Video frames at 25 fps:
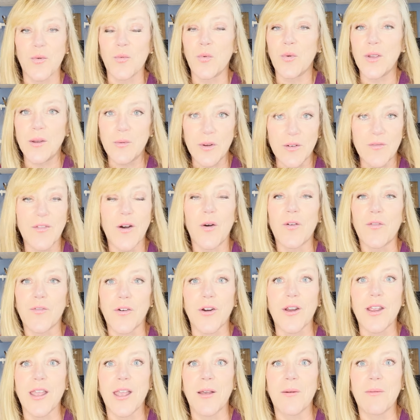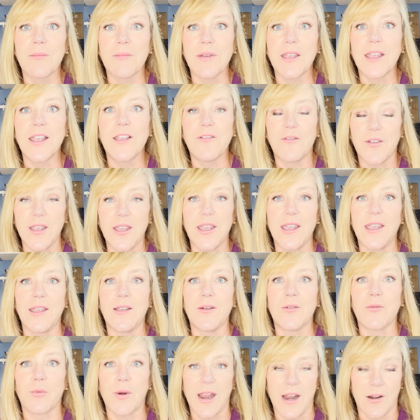we would vote for him if
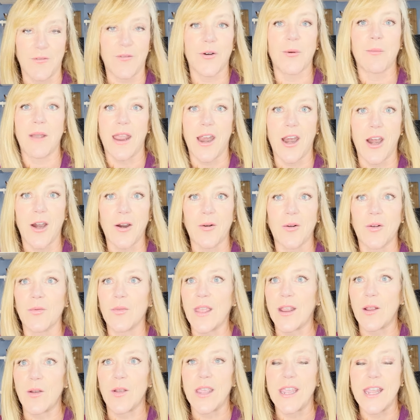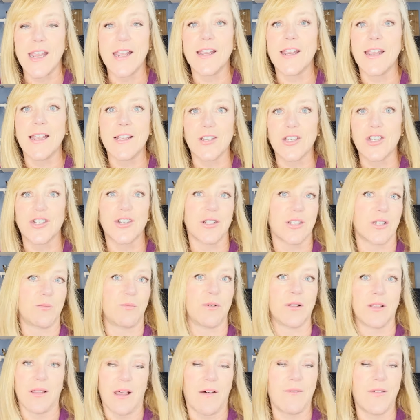he ran for mayor. Like, he is just
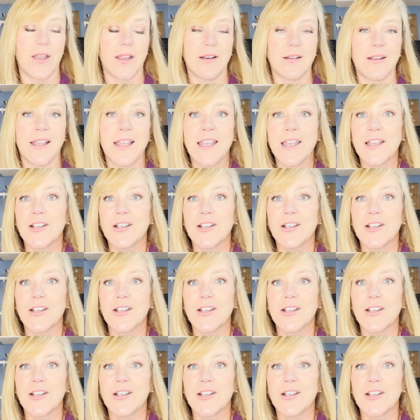beloved.